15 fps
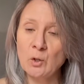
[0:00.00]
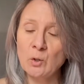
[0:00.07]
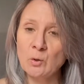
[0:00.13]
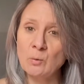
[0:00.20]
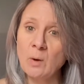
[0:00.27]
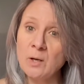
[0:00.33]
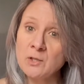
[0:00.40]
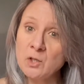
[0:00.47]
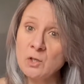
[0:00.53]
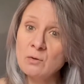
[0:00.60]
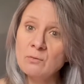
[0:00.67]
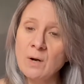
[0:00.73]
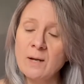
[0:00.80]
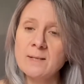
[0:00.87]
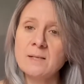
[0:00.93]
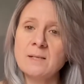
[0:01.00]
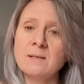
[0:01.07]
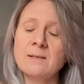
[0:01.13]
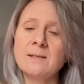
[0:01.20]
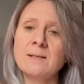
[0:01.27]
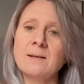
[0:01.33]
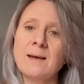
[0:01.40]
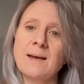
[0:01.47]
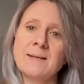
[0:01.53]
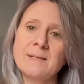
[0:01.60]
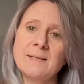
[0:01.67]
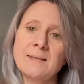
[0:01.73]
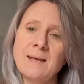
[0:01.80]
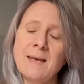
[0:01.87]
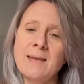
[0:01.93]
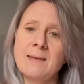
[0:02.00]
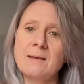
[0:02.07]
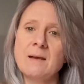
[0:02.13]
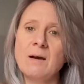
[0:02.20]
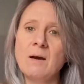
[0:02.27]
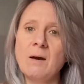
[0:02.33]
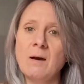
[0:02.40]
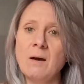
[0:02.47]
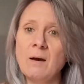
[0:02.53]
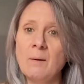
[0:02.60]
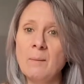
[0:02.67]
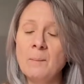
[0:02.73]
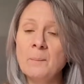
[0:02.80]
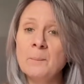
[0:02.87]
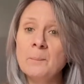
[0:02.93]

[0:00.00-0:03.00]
who are two writers, and they are